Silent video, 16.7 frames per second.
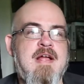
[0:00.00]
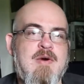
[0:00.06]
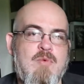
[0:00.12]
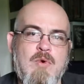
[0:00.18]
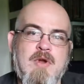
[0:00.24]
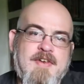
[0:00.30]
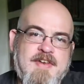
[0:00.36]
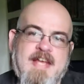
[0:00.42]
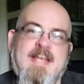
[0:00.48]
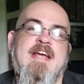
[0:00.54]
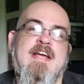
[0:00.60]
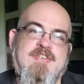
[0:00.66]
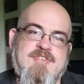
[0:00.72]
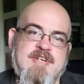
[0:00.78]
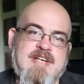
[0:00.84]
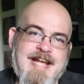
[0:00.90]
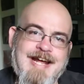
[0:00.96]
One day I
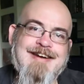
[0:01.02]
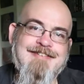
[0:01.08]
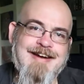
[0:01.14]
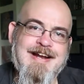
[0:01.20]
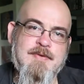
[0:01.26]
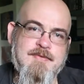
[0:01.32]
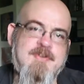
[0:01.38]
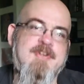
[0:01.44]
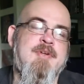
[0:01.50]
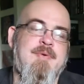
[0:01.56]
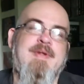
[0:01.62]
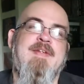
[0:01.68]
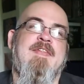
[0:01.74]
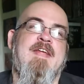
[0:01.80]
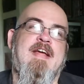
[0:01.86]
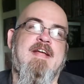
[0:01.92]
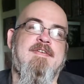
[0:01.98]
should get around to
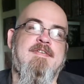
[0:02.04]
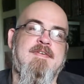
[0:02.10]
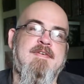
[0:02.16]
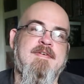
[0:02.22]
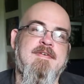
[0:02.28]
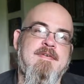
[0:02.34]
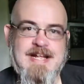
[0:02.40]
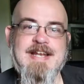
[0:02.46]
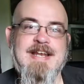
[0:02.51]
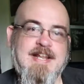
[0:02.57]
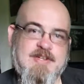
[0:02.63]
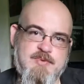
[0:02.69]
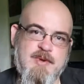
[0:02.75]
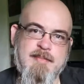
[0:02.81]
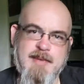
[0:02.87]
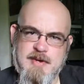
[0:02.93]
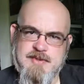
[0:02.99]
doing that. And
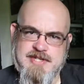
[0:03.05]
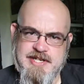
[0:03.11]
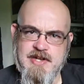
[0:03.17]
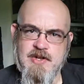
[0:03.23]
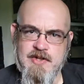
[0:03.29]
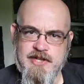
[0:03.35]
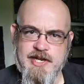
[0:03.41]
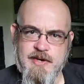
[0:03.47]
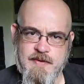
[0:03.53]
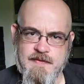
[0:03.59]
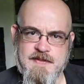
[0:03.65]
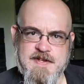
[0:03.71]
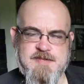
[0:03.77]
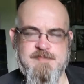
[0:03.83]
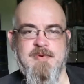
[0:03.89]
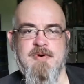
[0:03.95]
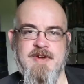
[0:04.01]
as we mostly all know at
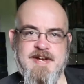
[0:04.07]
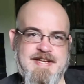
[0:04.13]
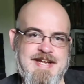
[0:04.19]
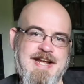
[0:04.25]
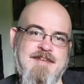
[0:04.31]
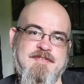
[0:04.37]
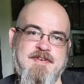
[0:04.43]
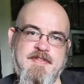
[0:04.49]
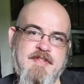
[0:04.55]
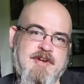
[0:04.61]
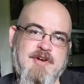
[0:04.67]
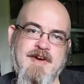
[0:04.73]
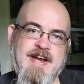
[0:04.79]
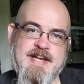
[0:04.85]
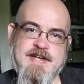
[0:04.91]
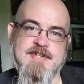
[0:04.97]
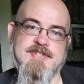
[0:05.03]
this point, after the
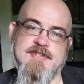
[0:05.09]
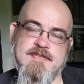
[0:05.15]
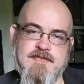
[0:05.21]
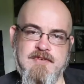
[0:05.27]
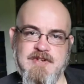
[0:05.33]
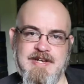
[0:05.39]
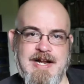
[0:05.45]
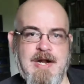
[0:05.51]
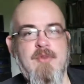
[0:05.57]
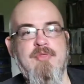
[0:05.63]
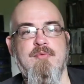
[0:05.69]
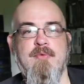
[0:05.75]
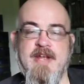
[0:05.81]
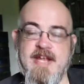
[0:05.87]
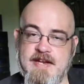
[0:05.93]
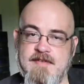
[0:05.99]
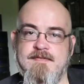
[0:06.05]
greatness of Fallout
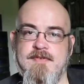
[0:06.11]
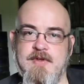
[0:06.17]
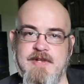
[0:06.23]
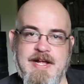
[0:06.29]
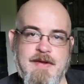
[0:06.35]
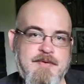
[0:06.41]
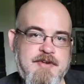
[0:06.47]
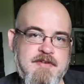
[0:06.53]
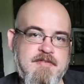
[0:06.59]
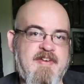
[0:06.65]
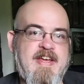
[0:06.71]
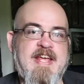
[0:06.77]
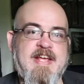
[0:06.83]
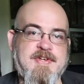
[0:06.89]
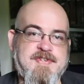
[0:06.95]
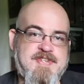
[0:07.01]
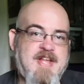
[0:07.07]
3 and Fallout New
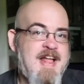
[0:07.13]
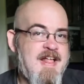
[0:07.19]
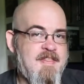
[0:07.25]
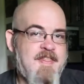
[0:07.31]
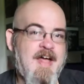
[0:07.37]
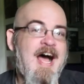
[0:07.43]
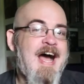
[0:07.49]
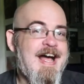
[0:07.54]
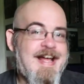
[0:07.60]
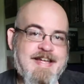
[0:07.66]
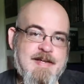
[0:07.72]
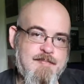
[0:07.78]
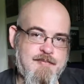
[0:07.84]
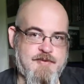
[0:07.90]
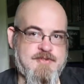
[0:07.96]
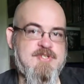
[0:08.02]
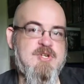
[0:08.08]
Vegas, the
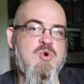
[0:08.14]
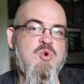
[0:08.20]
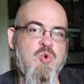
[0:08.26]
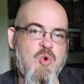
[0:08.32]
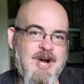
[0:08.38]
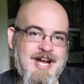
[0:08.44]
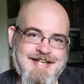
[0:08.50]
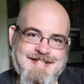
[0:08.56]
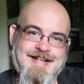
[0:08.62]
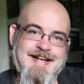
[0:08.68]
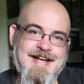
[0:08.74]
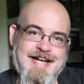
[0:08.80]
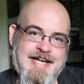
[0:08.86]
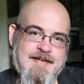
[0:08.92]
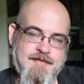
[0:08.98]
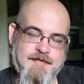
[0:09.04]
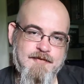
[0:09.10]
hype was quite
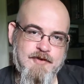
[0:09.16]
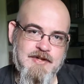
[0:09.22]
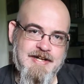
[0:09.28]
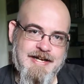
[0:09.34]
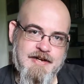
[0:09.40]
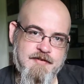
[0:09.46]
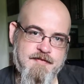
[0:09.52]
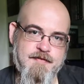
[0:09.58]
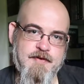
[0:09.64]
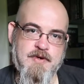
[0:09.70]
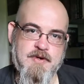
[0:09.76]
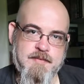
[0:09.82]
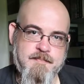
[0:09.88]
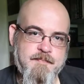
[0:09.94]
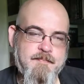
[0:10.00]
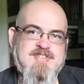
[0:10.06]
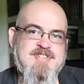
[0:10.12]
high for Fallout
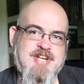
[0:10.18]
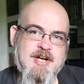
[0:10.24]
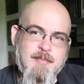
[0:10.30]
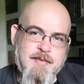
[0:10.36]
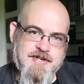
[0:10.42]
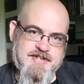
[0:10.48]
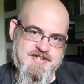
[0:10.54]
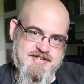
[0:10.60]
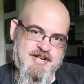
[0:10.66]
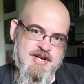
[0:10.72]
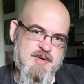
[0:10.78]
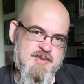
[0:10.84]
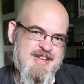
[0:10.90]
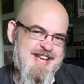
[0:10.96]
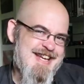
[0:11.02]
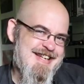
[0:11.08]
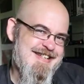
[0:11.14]
4, so much so
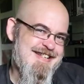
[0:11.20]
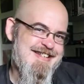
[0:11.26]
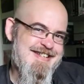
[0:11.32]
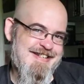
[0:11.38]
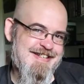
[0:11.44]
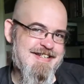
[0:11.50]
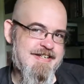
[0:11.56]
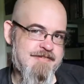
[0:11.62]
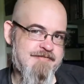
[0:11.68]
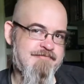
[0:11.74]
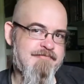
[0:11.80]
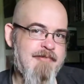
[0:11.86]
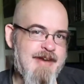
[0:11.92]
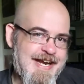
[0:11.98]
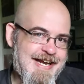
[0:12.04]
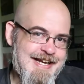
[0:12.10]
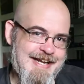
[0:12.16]
that it didn't
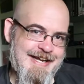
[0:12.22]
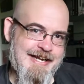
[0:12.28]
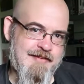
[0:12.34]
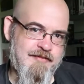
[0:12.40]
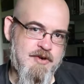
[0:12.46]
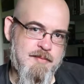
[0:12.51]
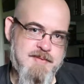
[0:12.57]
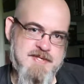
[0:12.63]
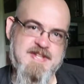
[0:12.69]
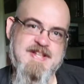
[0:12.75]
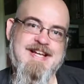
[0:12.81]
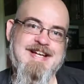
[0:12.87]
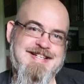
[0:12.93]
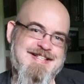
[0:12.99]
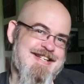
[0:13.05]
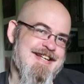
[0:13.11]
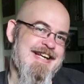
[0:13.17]
really live up to
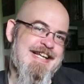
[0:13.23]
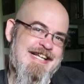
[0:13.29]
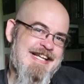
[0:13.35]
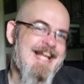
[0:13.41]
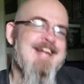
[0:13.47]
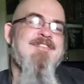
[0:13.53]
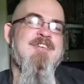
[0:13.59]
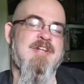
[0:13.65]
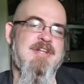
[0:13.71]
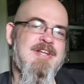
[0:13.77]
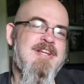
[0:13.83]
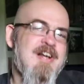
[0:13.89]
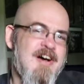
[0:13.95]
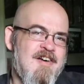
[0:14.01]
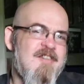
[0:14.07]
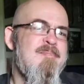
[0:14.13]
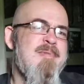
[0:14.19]
that, and it left a
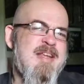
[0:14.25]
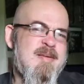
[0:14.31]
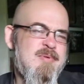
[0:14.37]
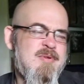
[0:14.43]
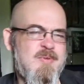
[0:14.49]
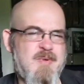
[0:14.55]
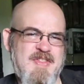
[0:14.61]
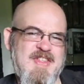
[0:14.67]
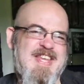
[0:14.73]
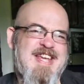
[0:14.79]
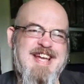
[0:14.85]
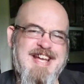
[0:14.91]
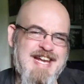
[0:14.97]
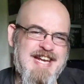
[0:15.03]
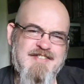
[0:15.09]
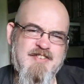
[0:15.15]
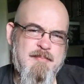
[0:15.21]
lot of people with
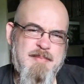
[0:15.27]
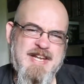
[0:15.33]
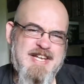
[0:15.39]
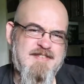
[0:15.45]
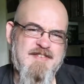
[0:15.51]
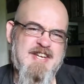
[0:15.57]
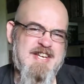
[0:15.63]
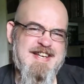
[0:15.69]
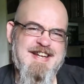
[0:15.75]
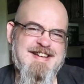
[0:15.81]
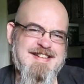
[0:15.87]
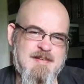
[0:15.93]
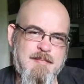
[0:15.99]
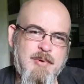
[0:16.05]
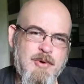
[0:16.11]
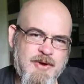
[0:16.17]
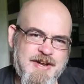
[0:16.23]
kind of a bit of a
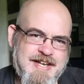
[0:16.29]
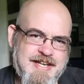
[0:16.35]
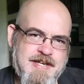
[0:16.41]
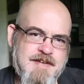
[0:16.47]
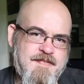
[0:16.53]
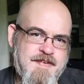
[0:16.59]
disappointed